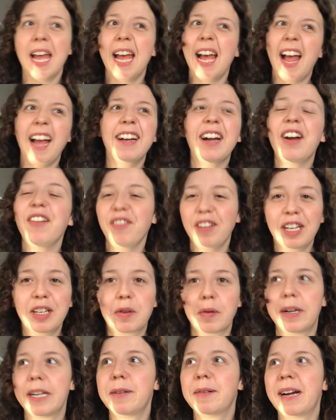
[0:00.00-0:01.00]
I can't really
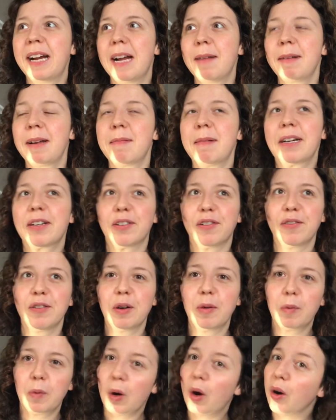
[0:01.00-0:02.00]
go anywhere. I mean, I might go for
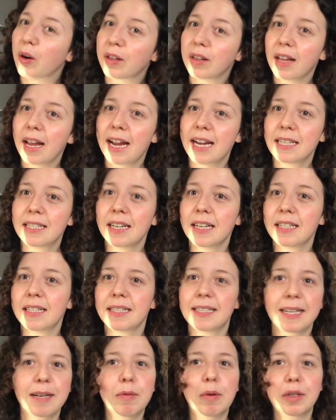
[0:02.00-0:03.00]
a walk later to
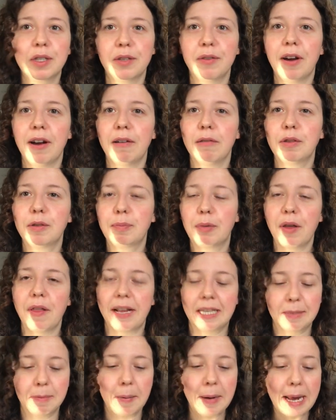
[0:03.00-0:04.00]
see what's around, but
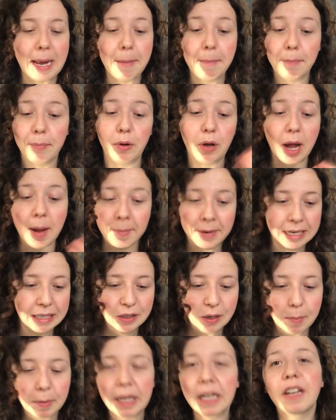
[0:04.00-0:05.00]
that's about it. But I mean, it's
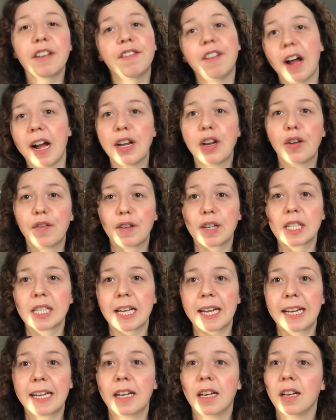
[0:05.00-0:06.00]
completely fine.
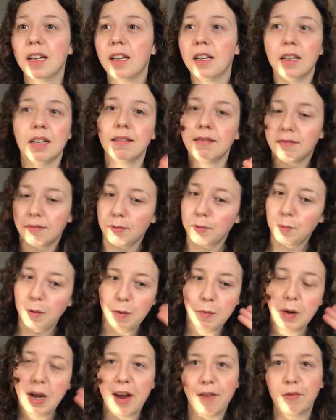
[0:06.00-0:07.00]
Obviously
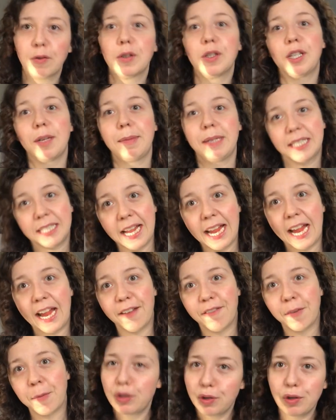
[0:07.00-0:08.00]
we want everyone to be
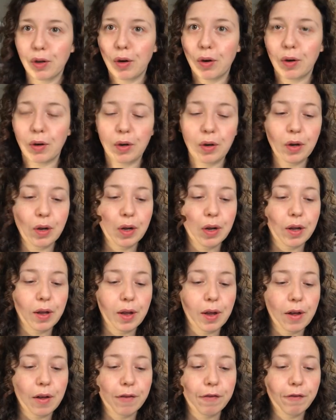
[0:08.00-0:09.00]
safe. So
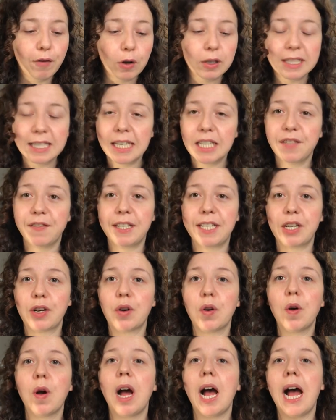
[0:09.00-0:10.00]
for today's
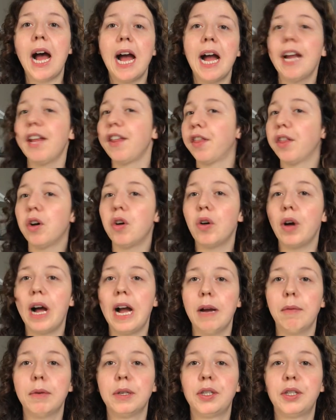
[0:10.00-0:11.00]
video, I thought
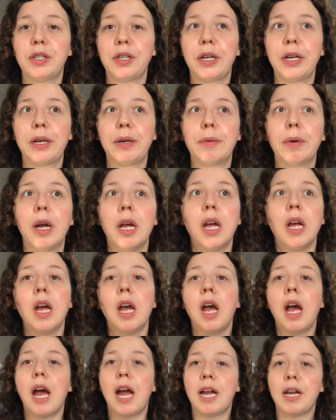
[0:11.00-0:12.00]
I would do
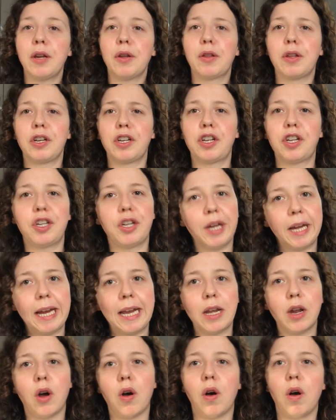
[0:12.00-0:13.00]
another
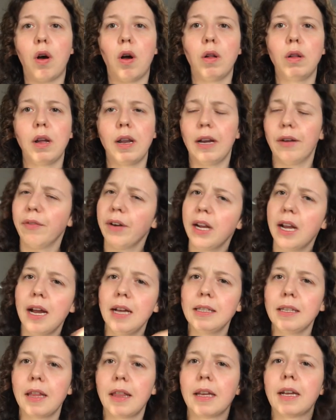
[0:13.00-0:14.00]
Shein haul, and I
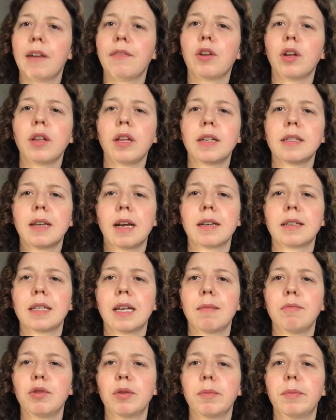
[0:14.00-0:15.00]
realized I think I've got the exact
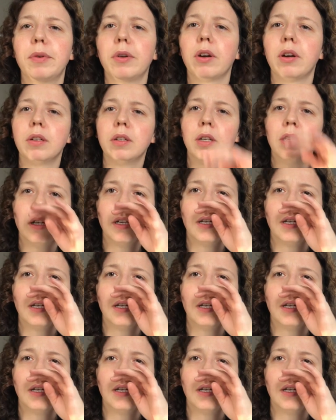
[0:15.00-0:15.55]
same jumper on